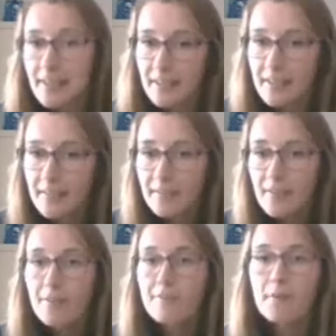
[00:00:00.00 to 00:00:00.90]
Then,
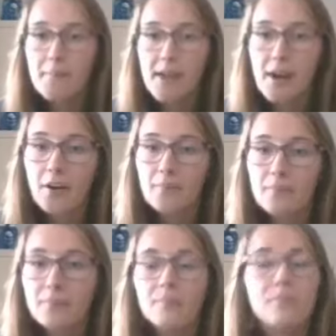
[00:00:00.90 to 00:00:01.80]
from there,
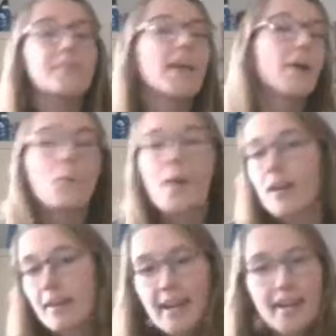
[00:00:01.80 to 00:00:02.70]
that
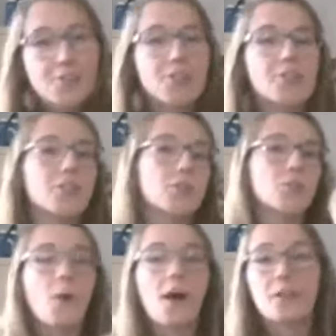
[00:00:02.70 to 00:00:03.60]
whale can't just
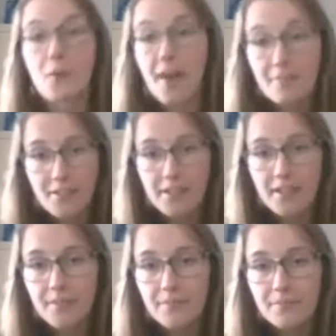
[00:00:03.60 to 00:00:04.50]
swallow
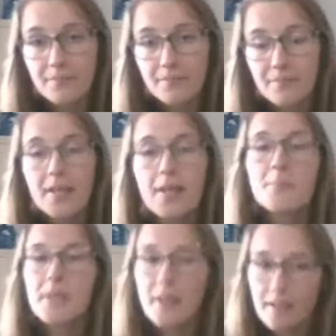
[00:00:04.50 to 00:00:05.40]
everything,
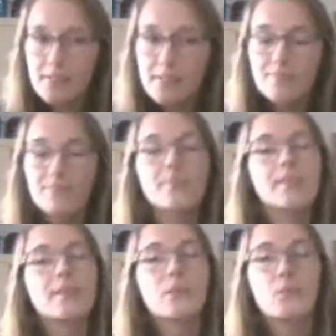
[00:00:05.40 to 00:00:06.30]
because
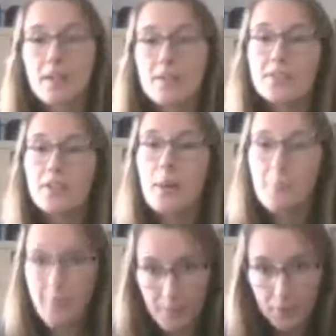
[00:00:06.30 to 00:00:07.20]
whales are
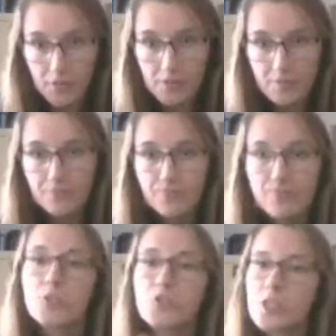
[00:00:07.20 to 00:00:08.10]
mammals.
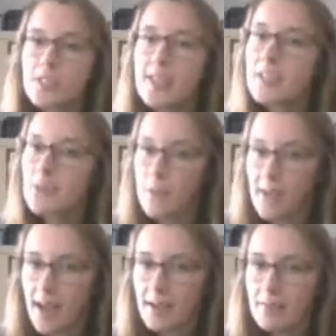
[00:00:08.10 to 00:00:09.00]
Just like you
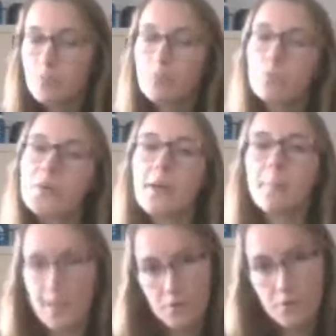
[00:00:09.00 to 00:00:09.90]
and I, we are
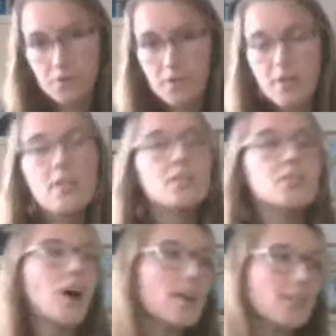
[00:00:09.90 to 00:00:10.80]
mammals.
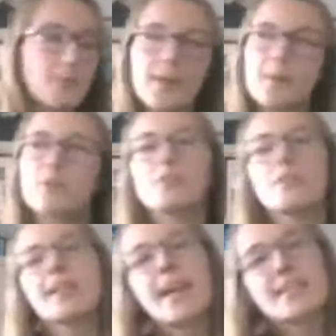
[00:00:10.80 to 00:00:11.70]
Dogs are mammals.